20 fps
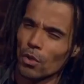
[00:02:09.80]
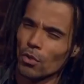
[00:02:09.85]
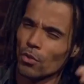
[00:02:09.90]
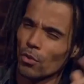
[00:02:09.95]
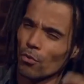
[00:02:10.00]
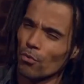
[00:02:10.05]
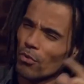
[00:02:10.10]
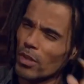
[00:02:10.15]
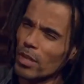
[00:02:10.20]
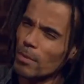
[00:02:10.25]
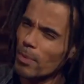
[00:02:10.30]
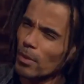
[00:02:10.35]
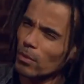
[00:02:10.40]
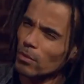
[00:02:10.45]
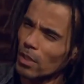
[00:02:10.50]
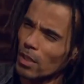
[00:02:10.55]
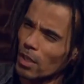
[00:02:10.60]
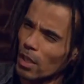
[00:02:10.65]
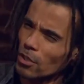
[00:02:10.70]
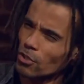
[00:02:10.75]
to
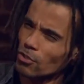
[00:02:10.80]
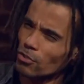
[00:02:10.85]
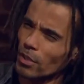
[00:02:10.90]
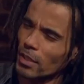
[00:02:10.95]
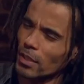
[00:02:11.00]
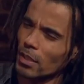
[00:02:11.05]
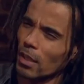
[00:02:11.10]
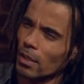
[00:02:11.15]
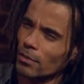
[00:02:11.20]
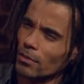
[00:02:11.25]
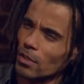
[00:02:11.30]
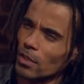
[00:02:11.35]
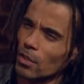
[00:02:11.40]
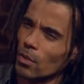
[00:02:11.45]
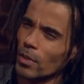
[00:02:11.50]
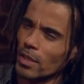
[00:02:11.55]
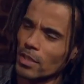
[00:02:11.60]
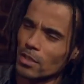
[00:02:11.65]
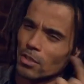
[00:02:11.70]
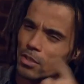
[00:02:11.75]
rebuild the country after the
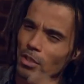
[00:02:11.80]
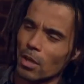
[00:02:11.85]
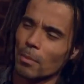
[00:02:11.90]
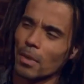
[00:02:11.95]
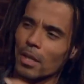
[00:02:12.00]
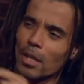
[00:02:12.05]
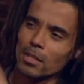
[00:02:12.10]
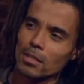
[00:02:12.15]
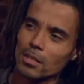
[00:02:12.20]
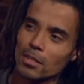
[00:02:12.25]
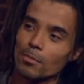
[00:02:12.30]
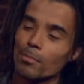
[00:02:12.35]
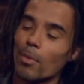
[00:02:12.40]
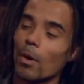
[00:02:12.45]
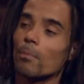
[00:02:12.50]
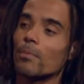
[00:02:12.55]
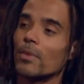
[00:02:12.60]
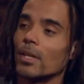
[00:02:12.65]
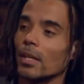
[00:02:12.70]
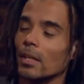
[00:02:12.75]
Queen's German cousins
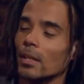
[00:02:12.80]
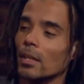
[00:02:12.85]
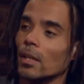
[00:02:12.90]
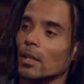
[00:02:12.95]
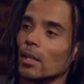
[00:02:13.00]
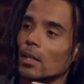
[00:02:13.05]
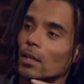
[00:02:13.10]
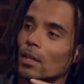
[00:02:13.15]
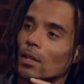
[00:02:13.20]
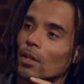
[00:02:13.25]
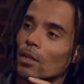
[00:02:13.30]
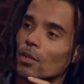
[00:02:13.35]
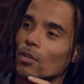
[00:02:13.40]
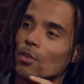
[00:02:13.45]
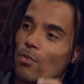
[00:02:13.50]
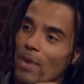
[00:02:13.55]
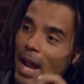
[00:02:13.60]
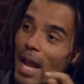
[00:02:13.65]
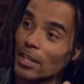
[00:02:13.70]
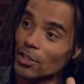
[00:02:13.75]
bombed it,
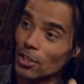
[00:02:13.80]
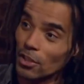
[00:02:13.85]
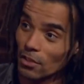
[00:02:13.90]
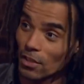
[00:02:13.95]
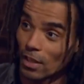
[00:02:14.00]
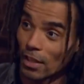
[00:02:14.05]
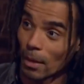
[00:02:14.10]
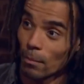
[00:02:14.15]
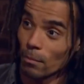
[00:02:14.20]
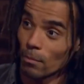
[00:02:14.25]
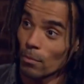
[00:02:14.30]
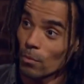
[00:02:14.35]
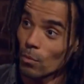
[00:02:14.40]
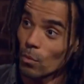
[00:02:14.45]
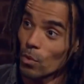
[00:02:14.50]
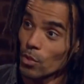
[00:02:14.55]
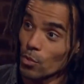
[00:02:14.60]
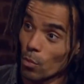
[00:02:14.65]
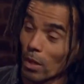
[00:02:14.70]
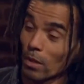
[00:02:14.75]
the reaction to them
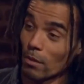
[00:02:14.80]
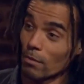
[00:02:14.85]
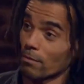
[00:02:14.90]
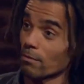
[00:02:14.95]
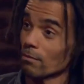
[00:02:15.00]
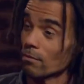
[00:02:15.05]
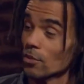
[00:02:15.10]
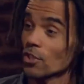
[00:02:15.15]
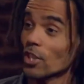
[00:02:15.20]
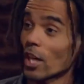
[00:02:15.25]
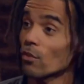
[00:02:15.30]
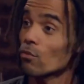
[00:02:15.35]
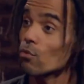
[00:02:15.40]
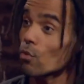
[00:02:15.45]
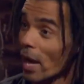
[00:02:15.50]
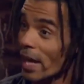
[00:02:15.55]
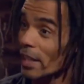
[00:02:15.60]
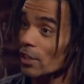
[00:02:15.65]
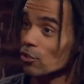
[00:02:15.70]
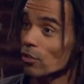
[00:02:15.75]
was one of
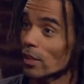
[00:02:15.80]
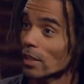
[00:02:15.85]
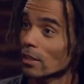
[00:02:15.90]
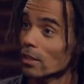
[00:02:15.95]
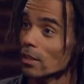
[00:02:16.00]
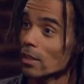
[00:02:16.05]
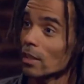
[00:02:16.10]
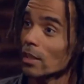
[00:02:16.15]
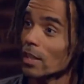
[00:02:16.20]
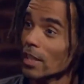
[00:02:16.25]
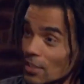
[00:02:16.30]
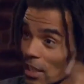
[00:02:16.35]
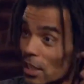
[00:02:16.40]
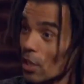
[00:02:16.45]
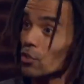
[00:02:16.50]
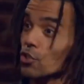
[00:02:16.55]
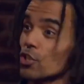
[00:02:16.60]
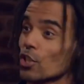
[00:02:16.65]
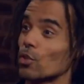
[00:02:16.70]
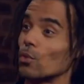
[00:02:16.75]
general hatred. It's
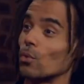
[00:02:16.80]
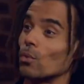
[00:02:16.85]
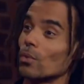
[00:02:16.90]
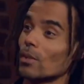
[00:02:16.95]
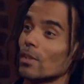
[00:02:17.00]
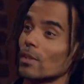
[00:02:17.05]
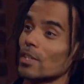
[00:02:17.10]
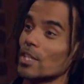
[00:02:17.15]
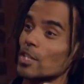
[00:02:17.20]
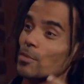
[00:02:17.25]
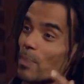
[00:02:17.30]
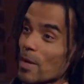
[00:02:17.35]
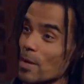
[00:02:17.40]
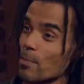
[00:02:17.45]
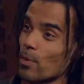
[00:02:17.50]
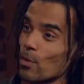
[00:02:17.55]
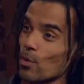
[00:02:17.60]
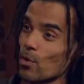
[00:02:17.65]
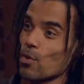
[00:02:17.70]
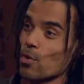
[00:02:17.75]
illogical. These people